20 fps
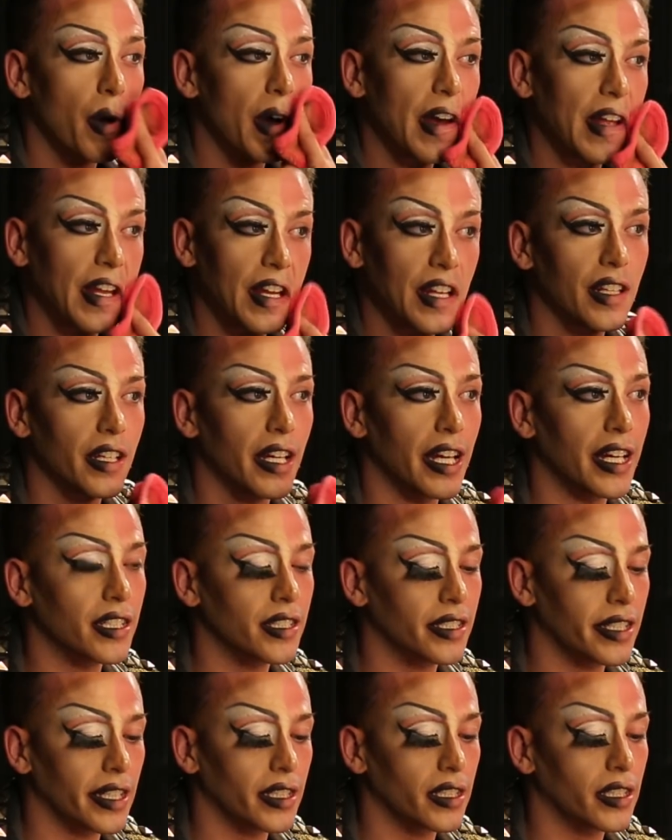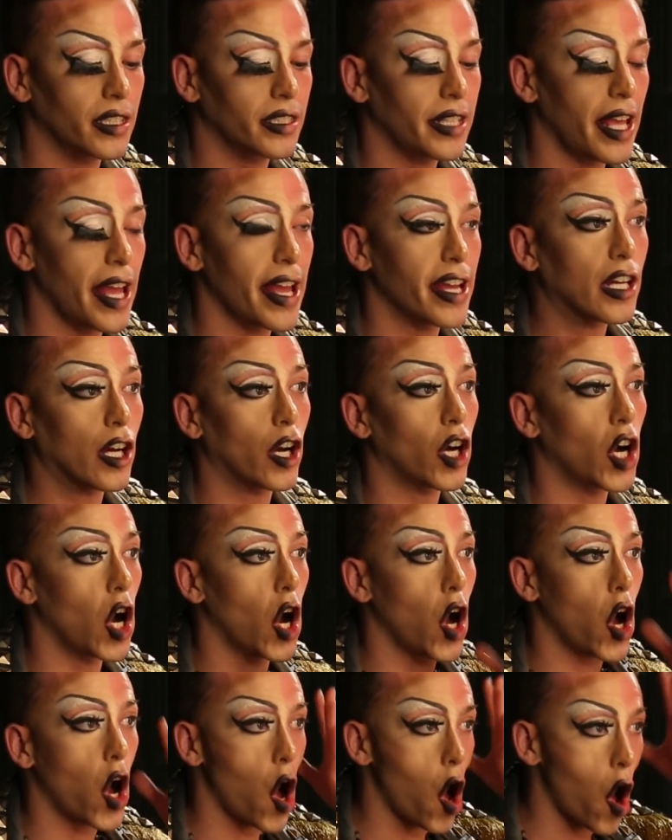But it, it did take
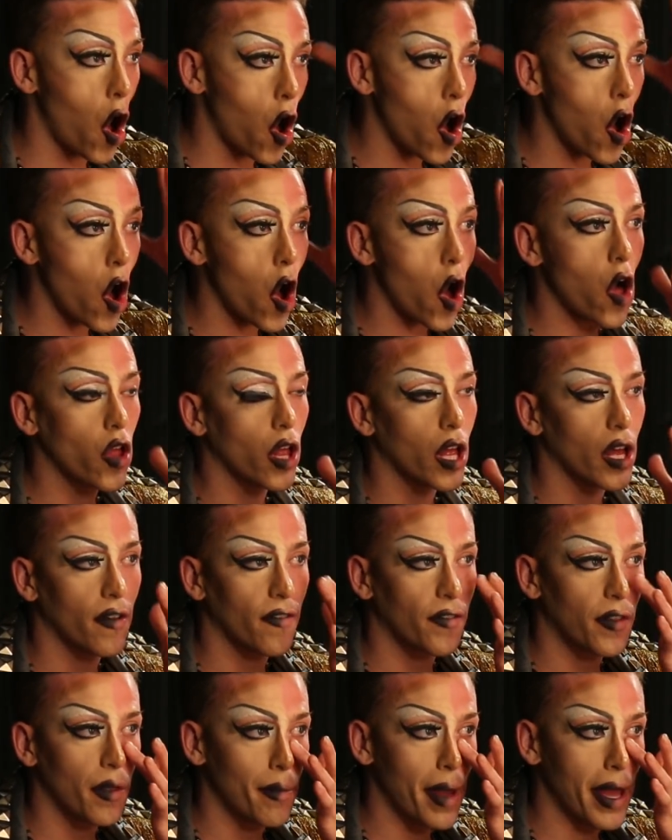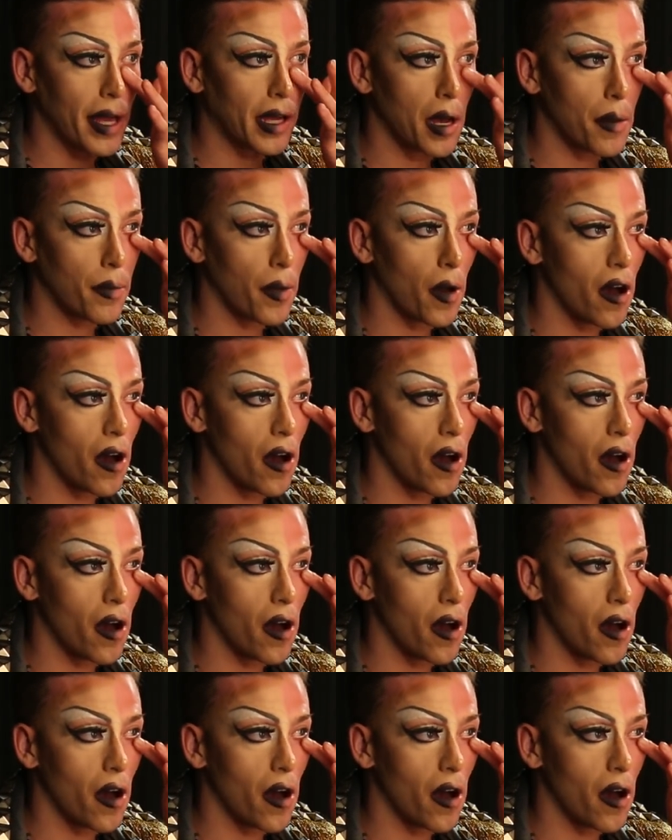all of the makeup